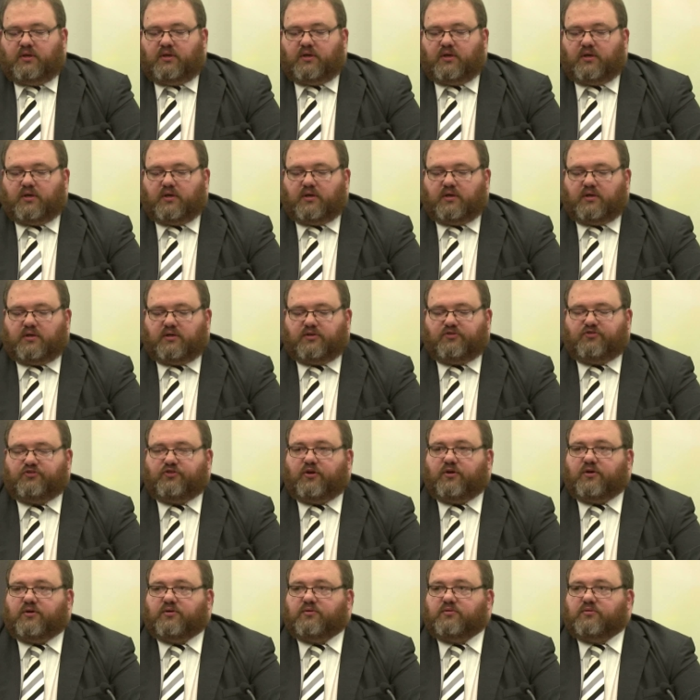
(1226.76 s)

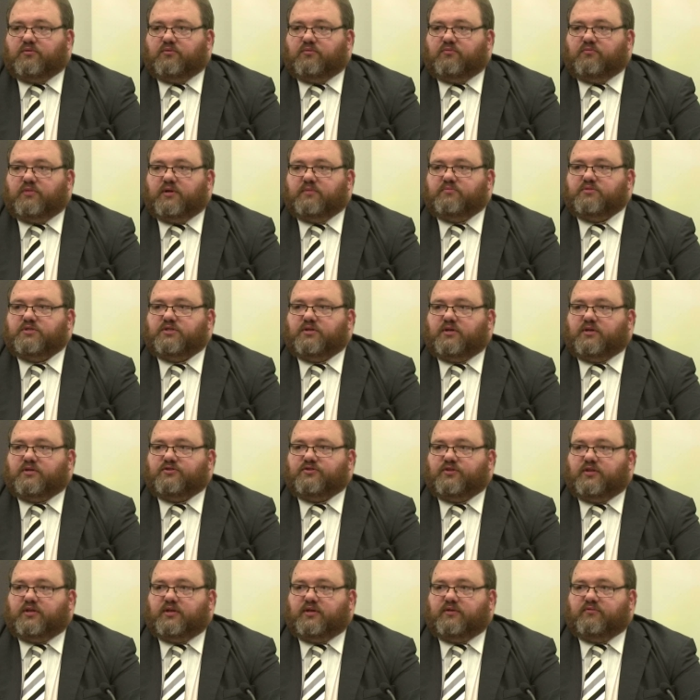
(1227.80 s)
So
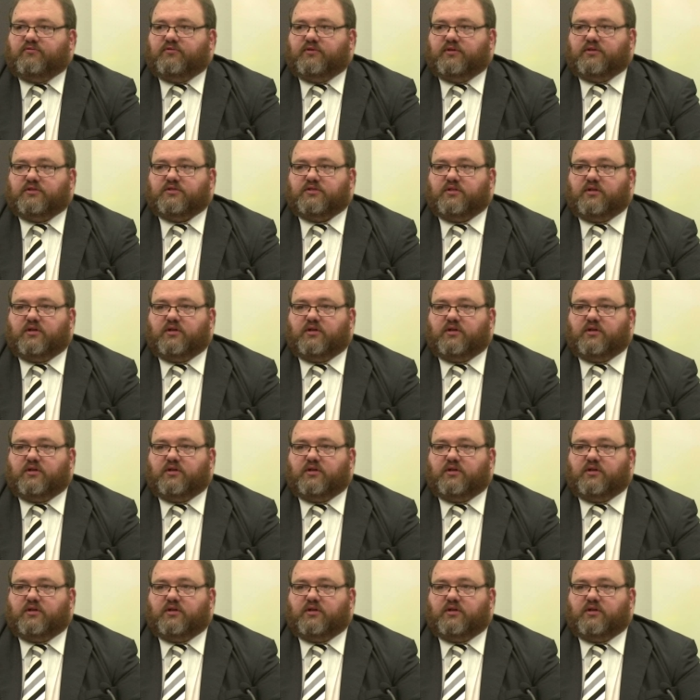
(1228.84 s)
websites that have things